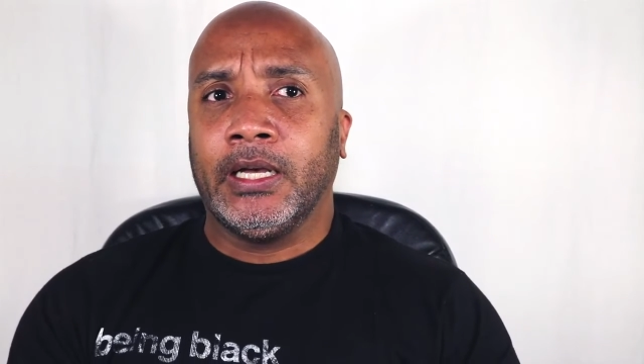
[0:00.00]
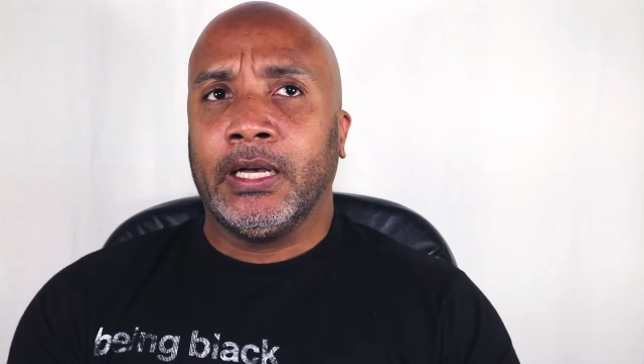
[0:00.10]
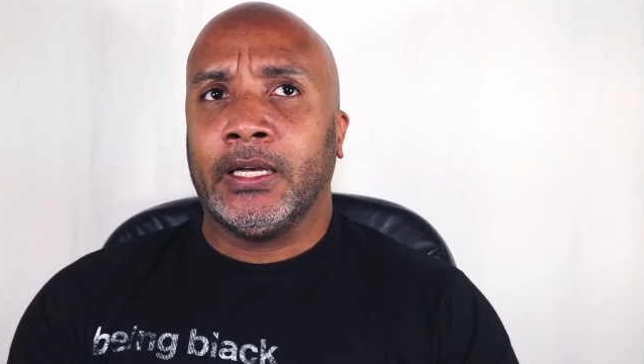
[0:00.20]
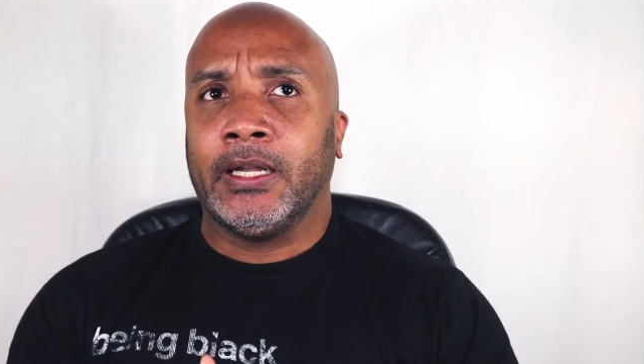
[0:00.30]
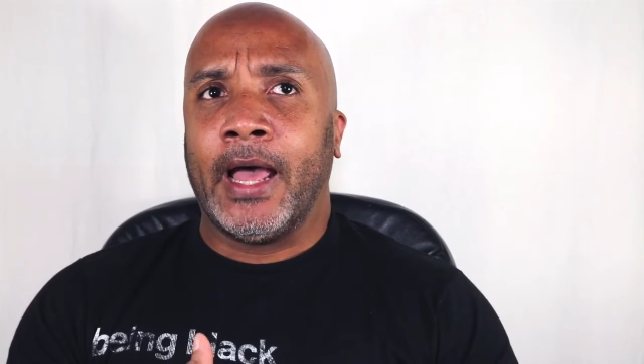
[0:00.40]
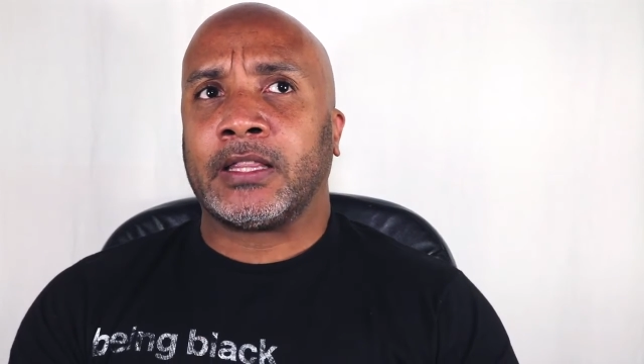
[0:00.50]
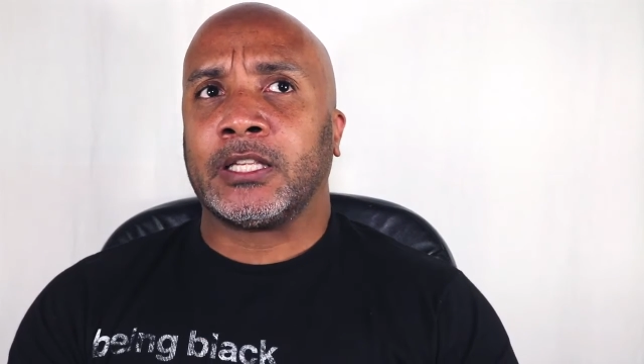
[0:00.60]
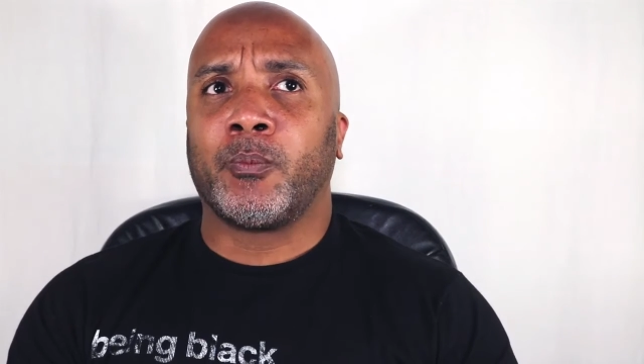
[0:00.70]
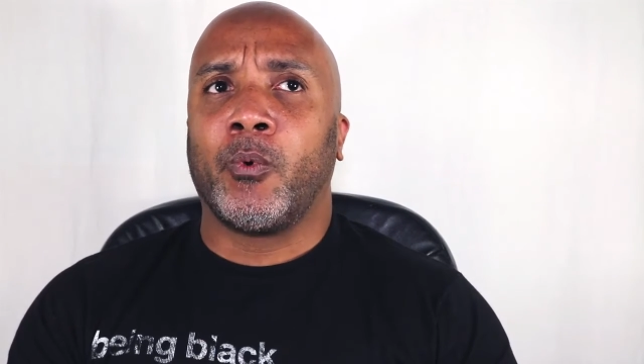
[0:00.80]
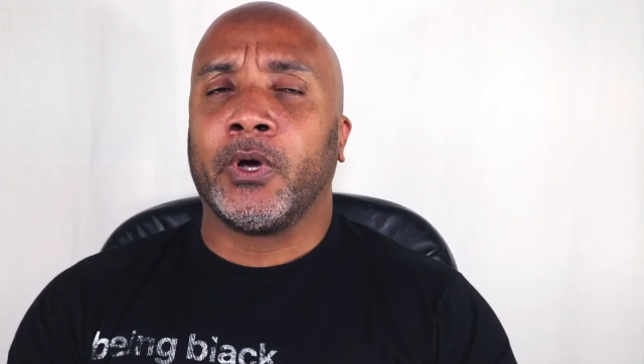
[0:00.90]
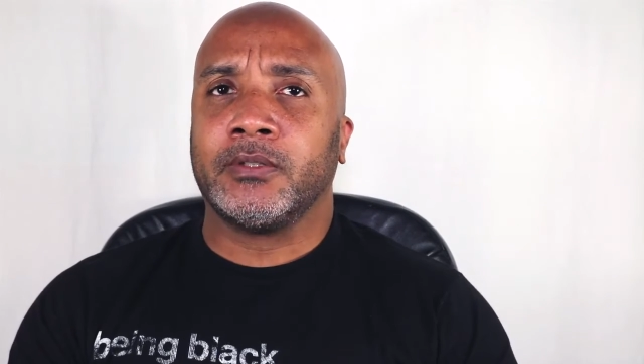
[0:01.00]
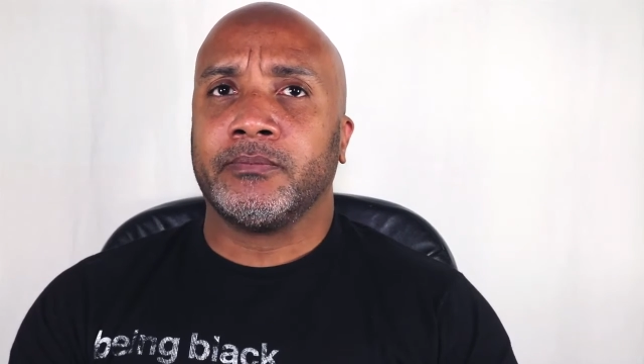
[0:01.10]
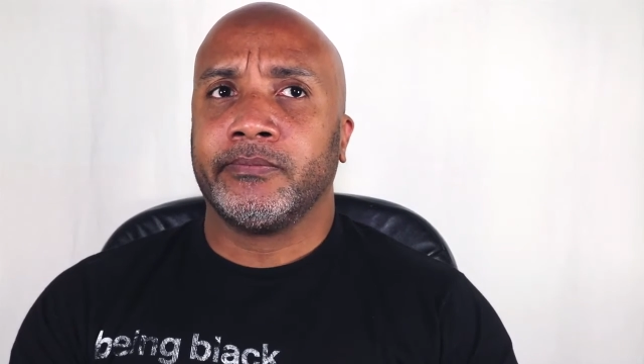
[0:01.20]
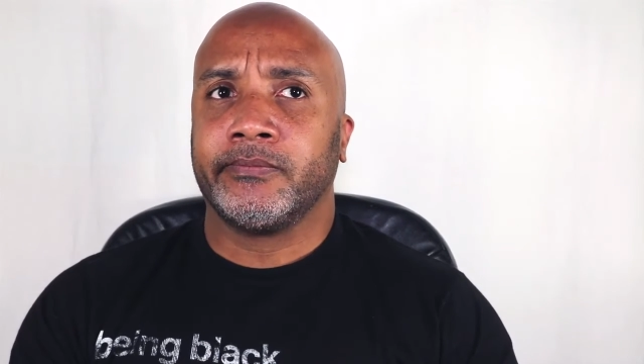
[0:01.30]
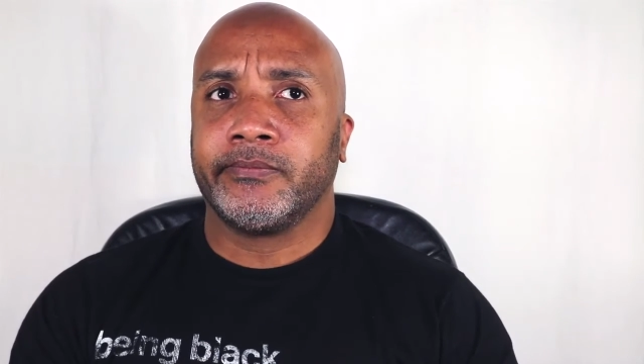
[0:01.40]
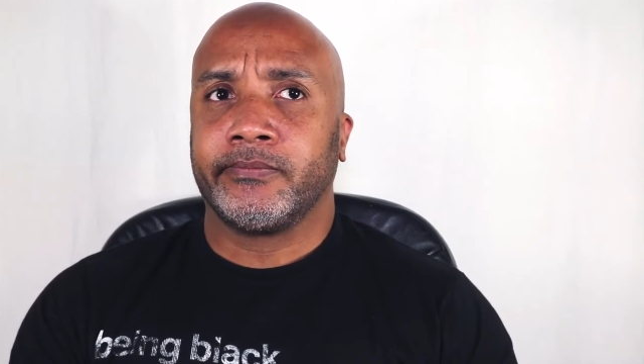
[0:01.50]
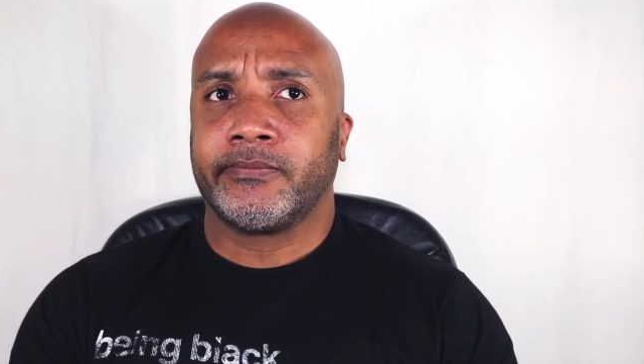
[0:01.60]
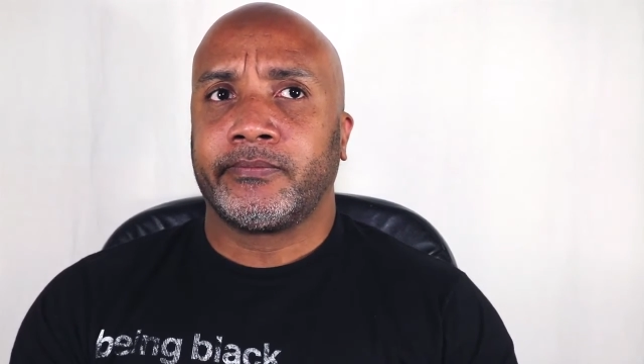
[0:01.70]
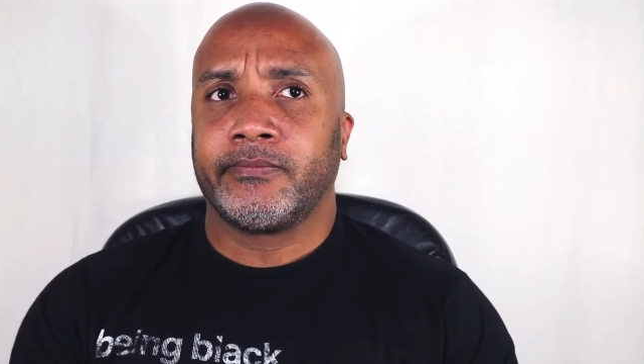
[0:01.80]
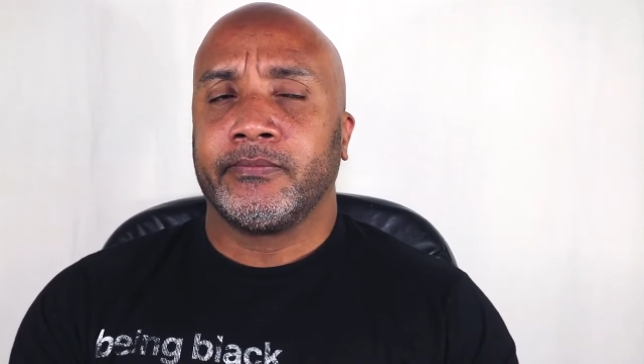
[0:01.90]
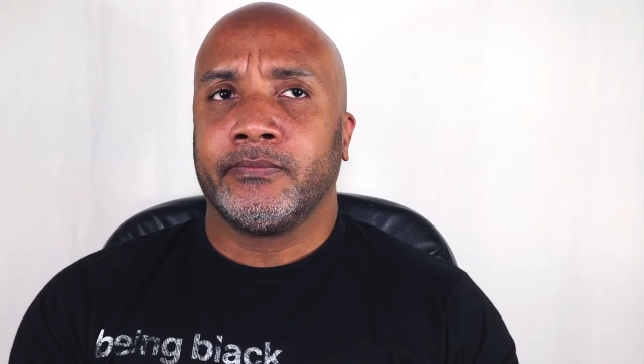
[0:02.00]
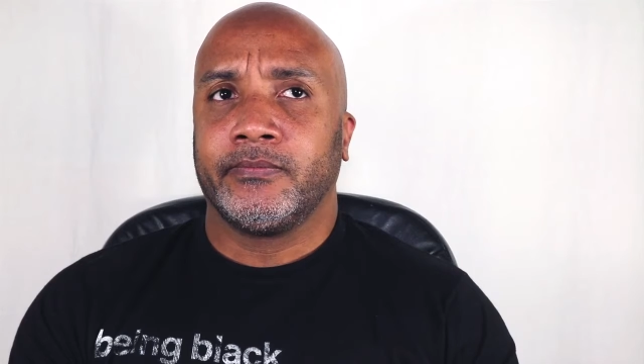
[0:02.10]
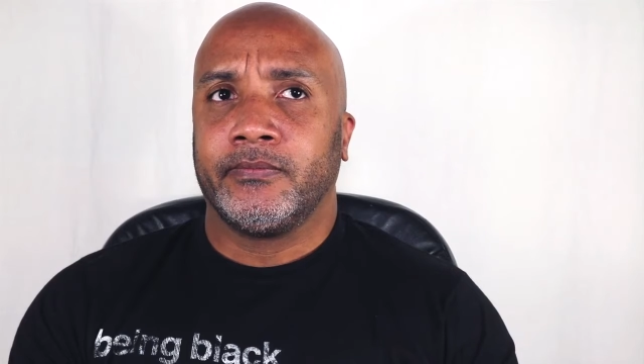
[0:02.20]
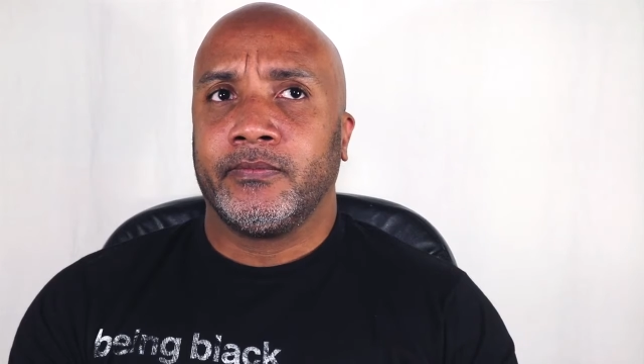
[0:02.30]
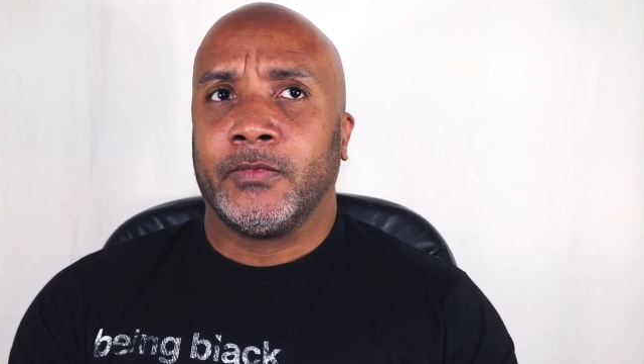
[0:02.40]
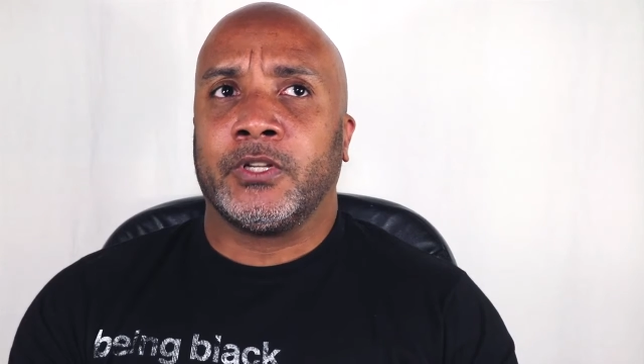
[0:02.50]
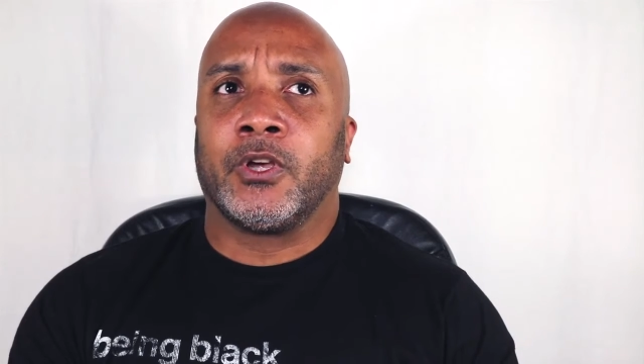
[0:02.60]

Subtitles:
And at this point, the